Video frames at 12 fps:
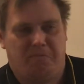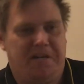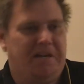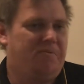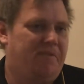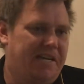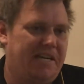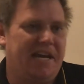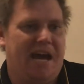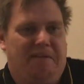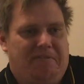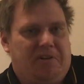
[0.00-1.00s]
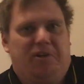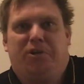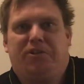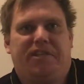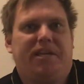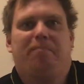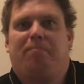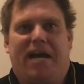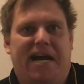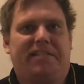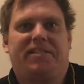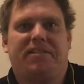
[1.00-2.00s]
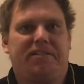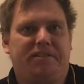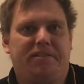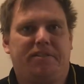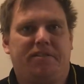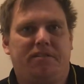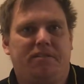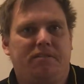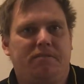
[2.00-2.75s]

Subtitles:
We could have Earth ambassadors,